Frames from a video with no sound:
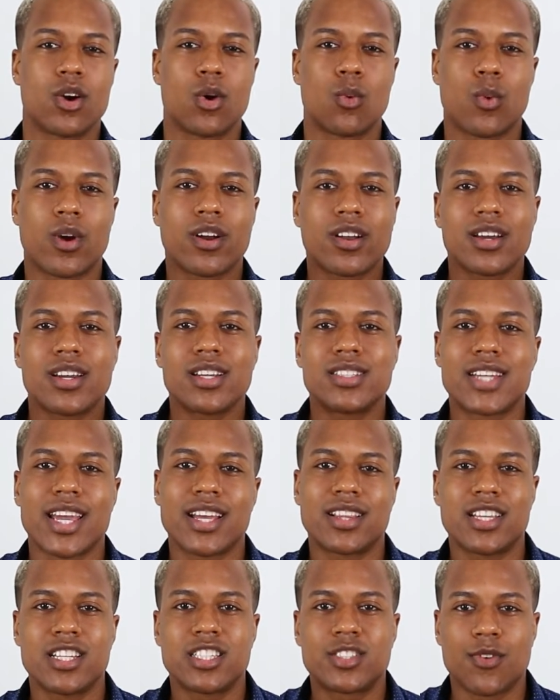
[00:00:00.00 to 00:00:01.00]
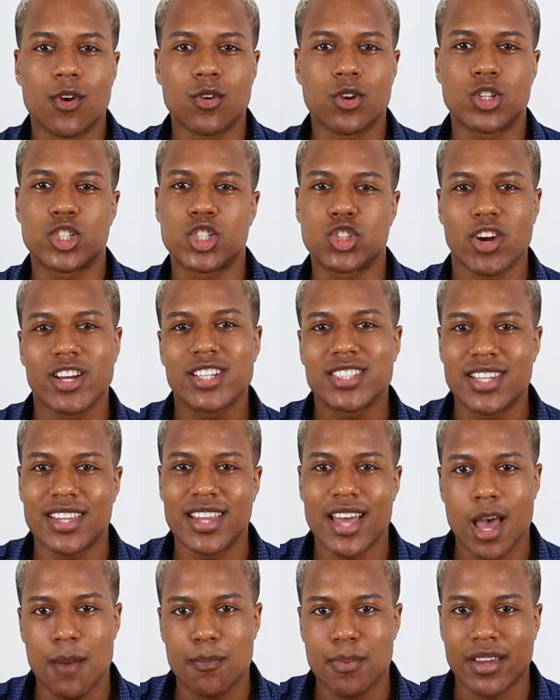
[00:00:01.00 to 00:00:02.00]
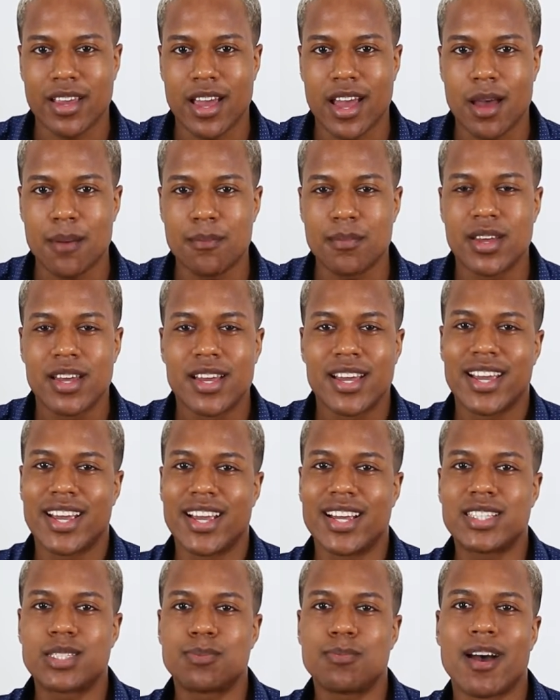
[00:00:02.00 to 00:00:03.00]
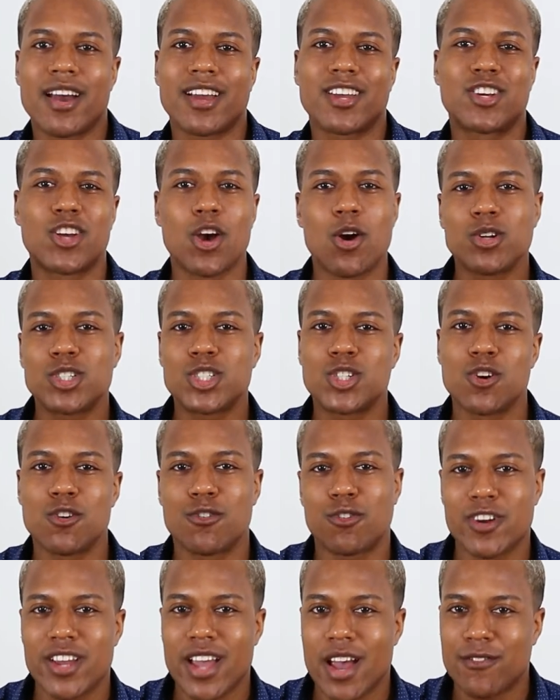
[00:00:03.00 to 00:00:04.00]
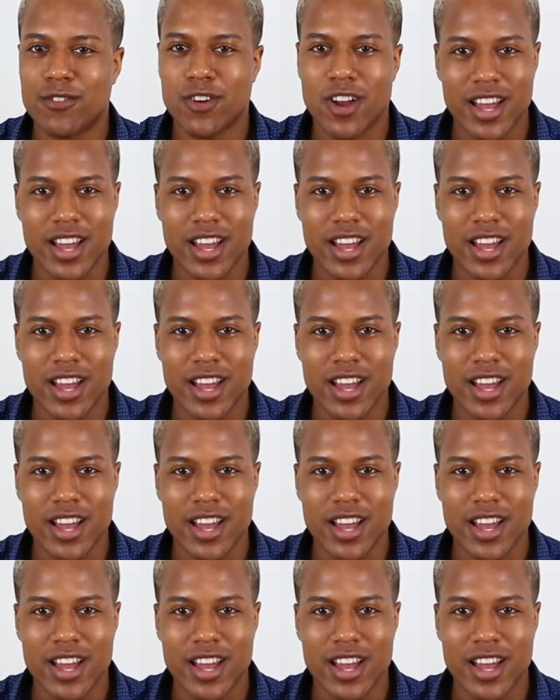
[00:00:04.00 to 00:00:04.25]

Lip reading: We're going to take these photos straight to the EPIK app. It's my go-to free app for